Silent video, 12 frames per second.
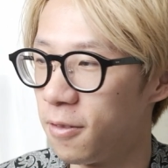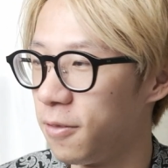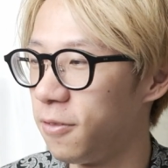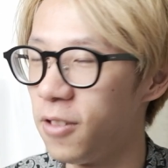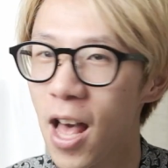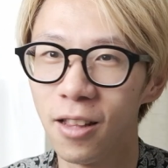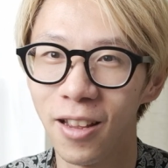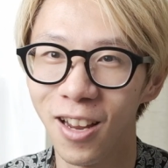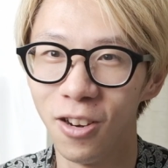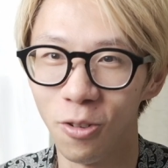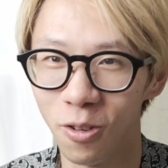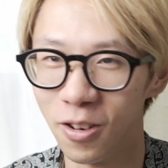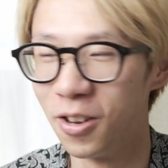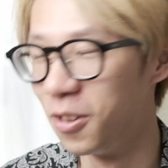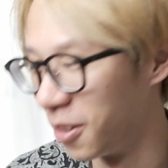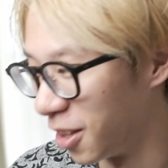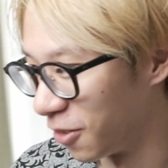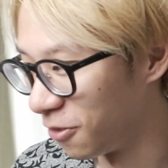flatland or
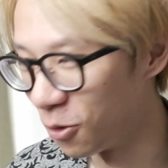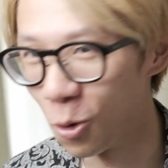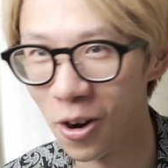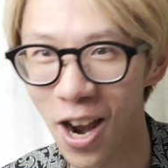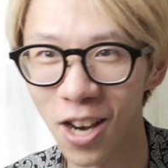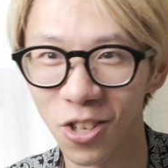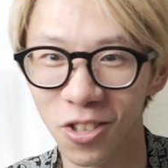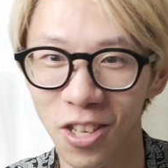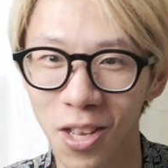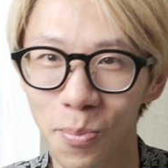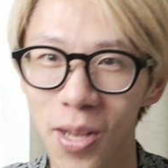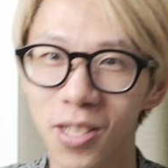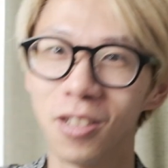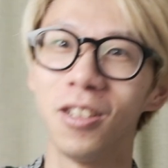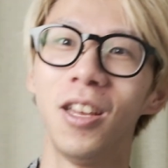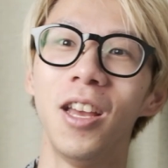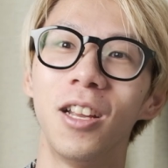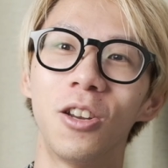the floor, actually, you can
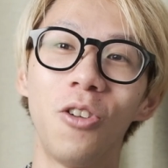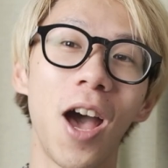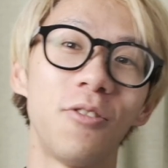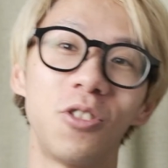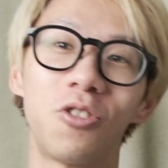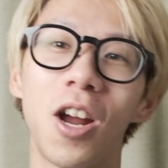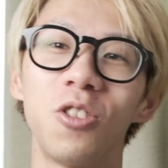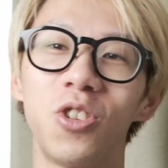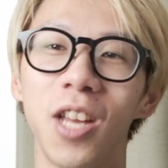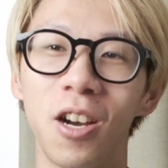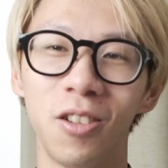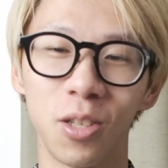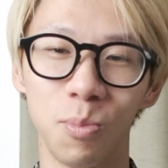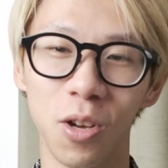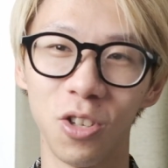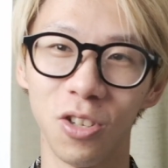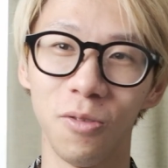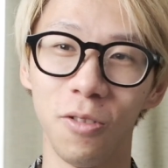basically don't have to crouch down as
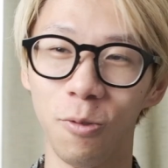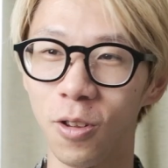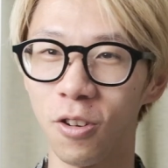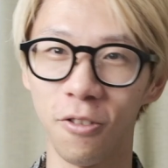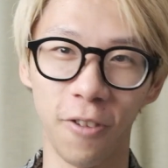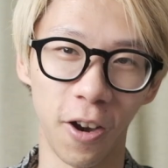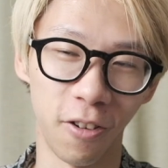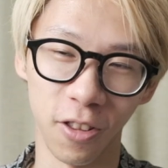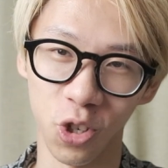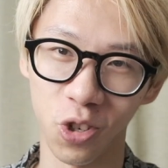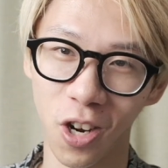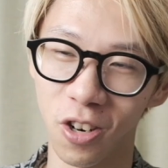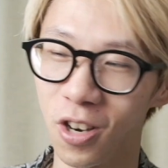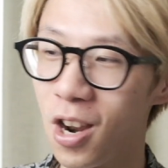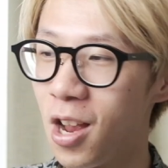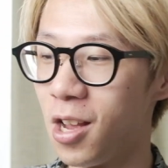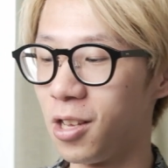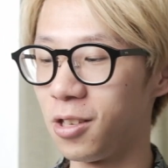much when you're firing the shutter.
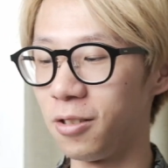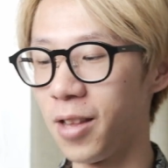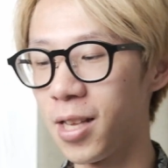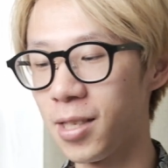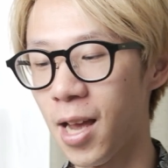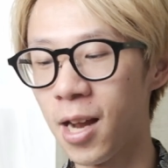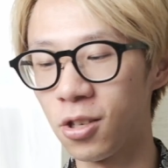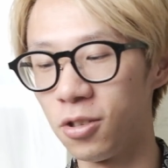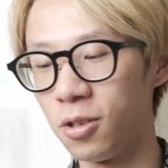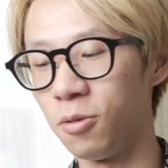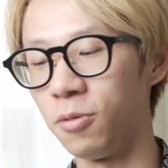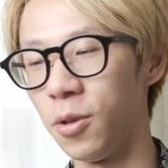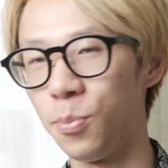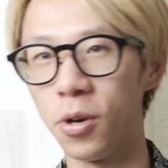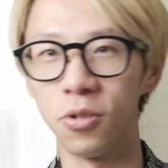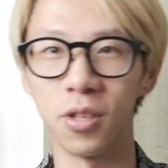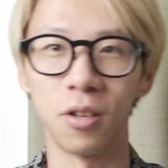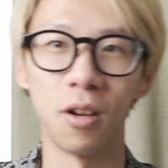So that's actually the
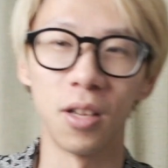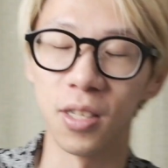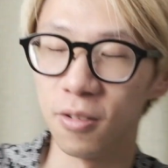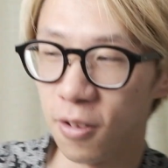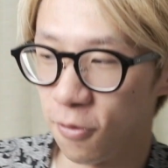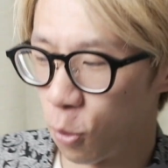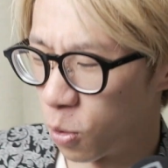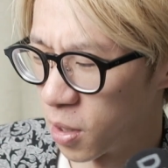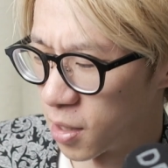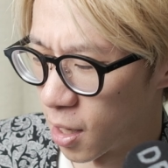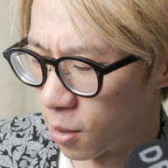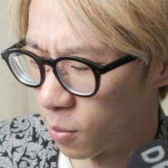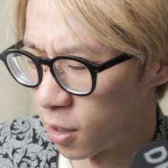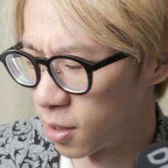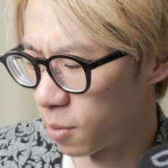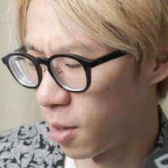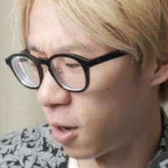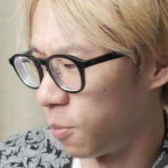pros and cons of the 40
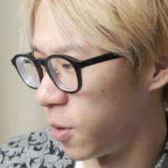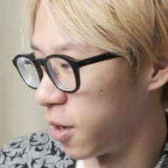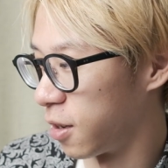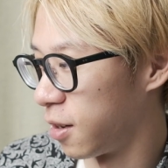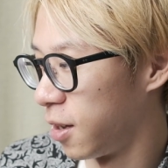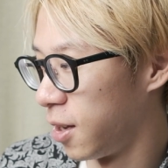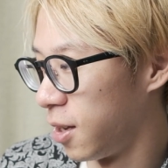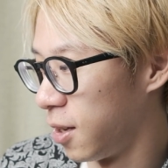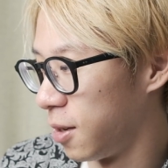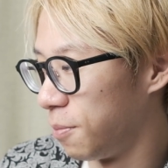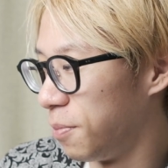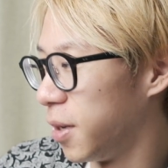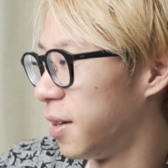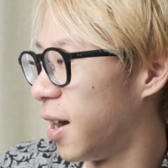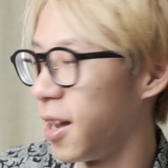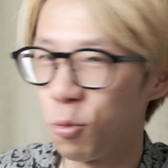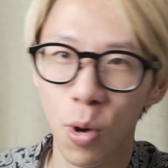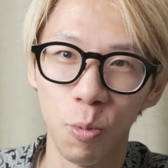centimeters in my opinion. But
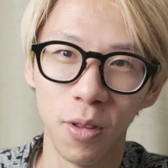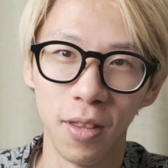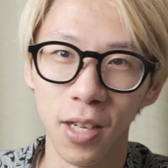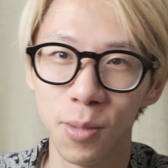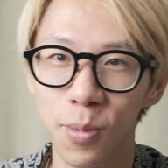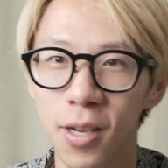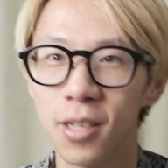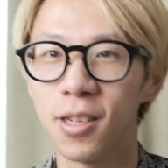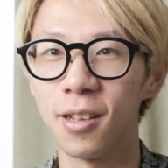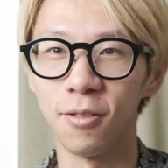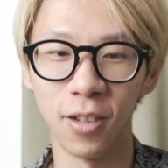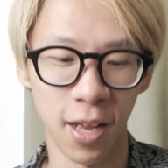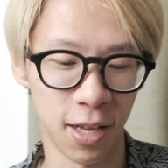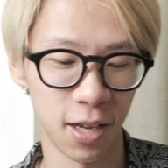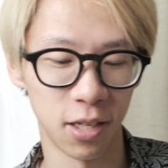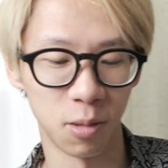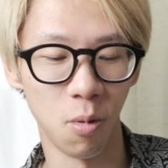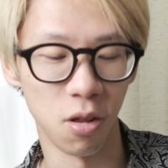I went with this because I like
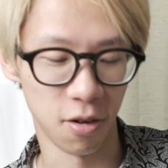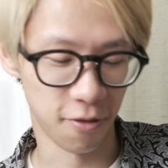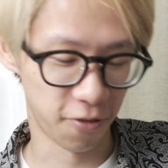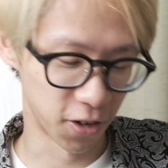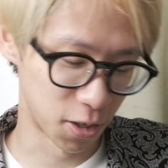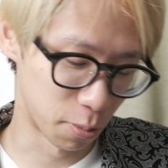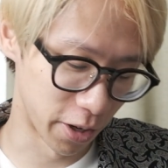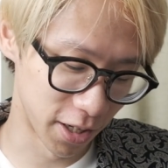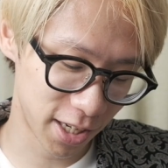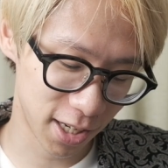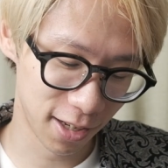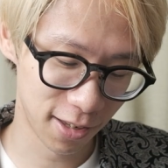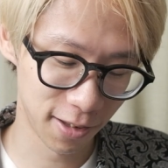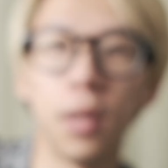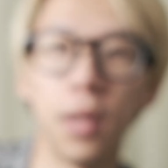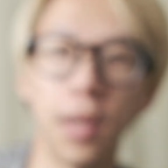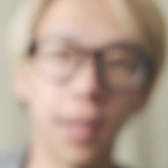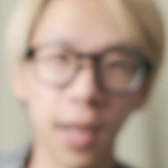smaller footprint.
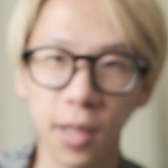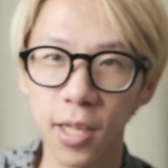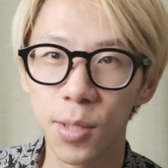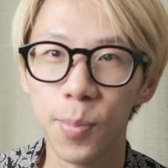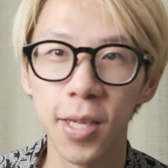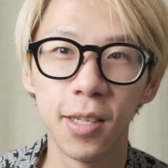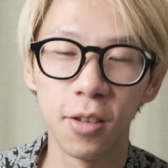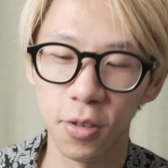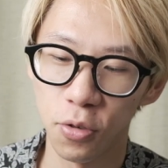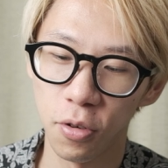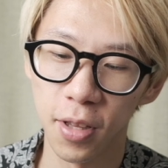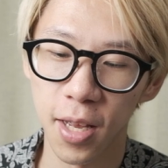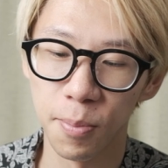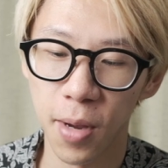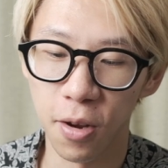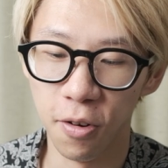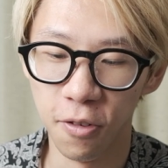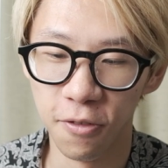And yeah, that's basically sort of like
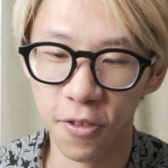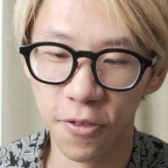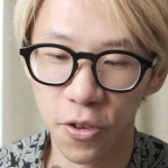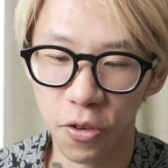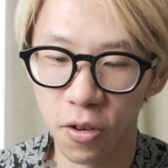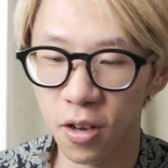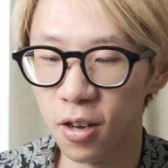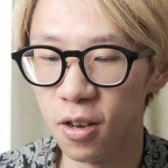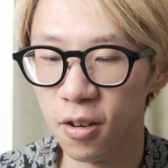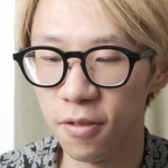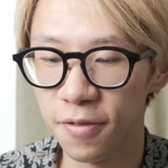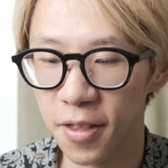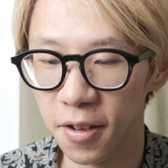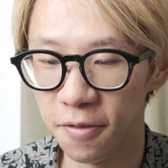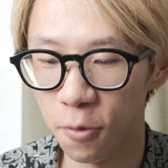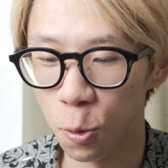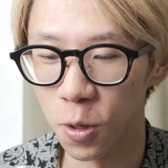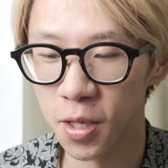my overview of the
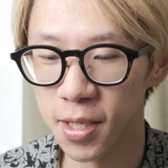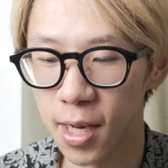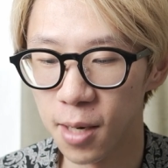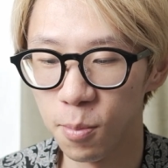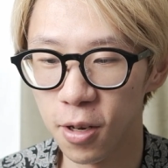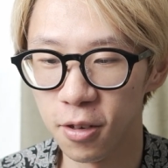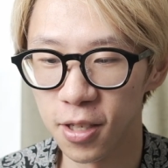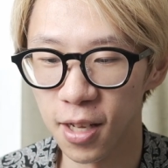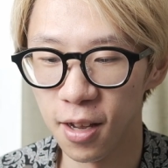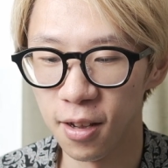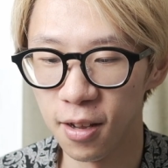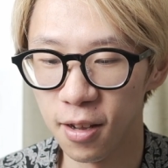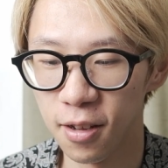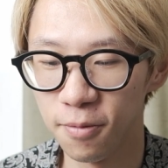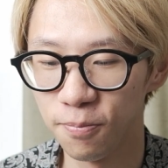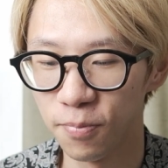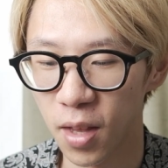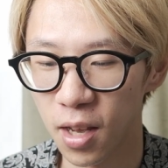40 centimeters
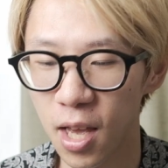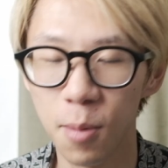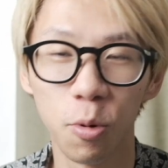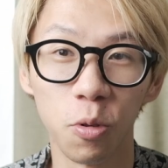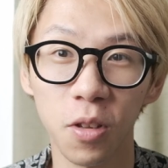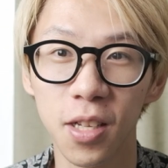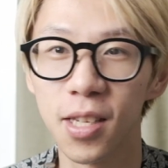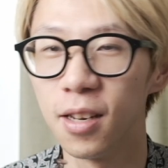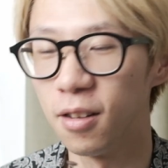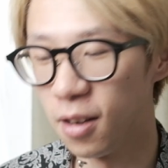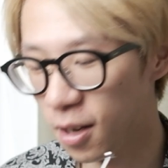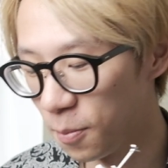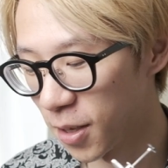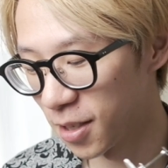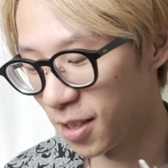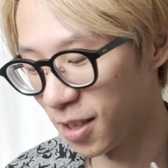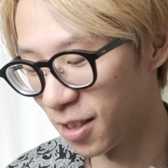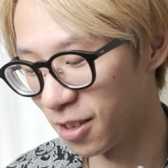cable release. And
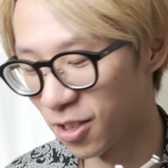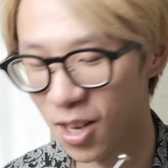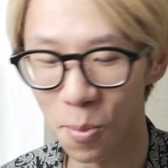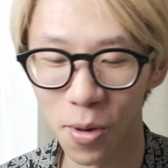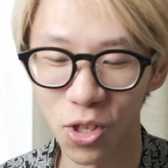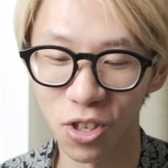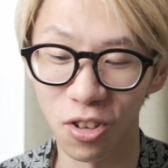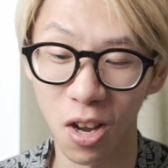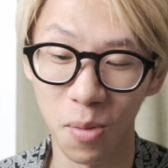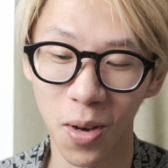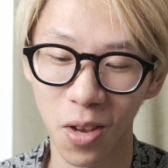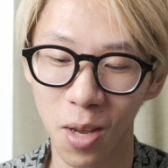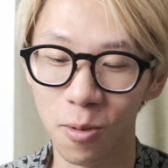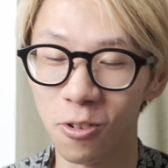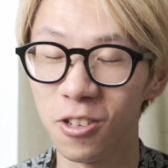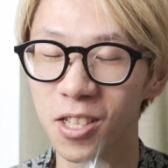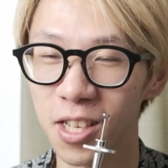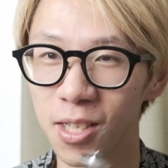obviously there's not much to talk about cable
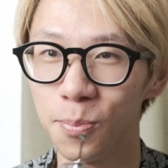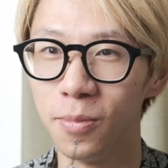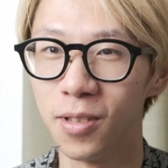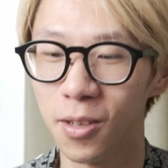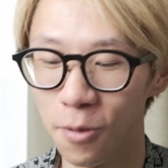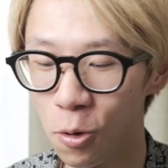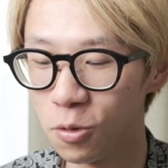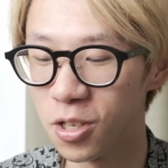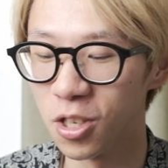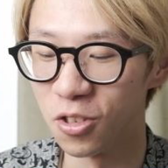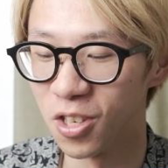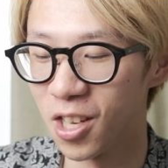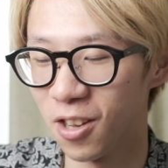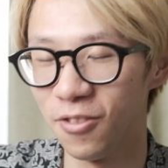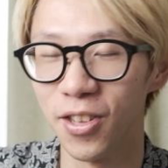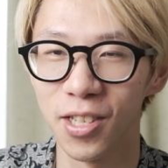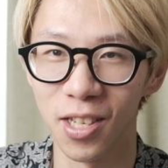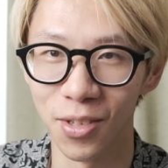release. It's the only duty
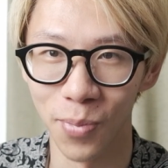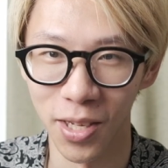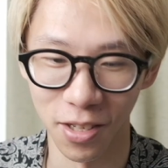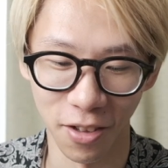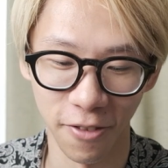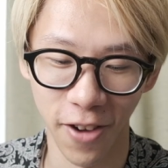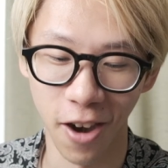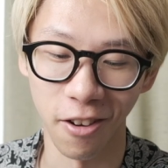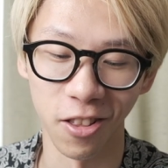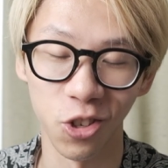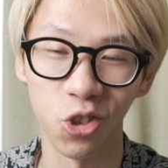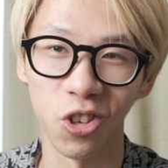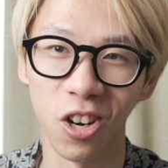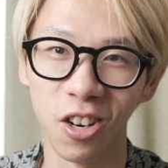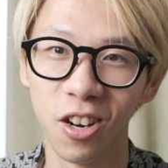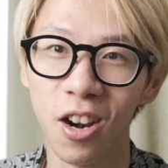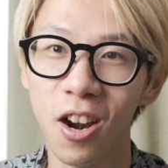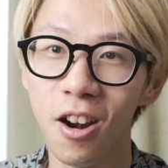of this is basically firing the
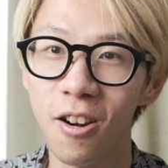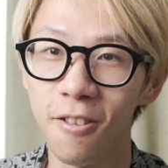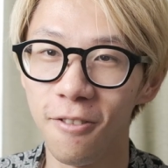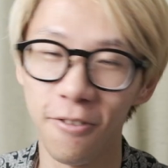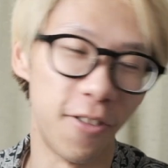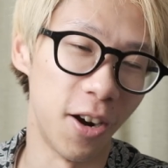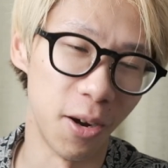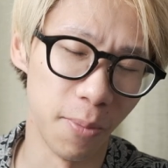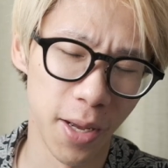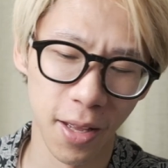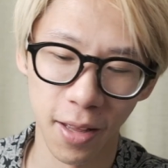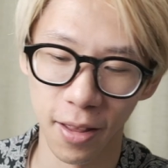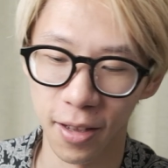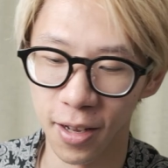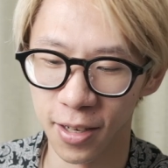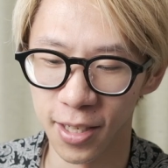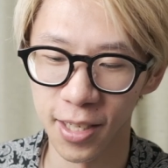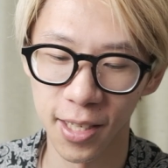shutter from
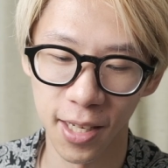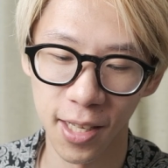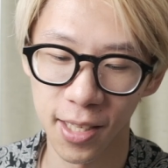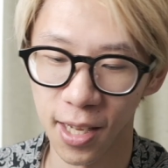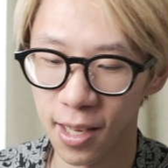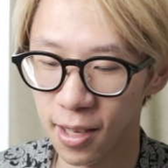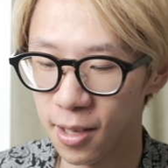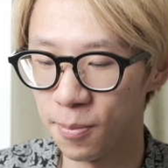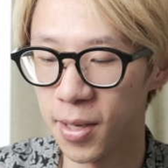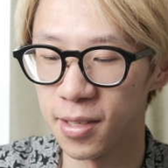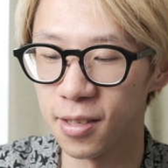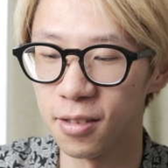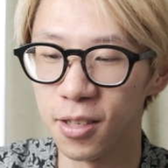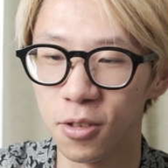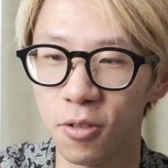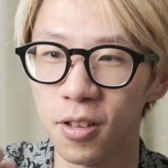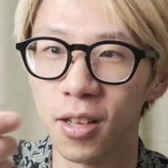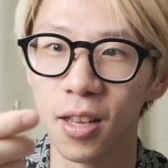the distance, and you can basically
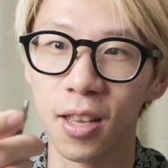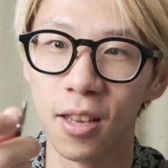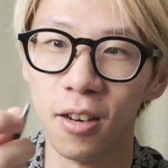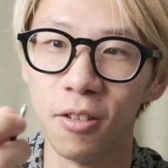sort of like,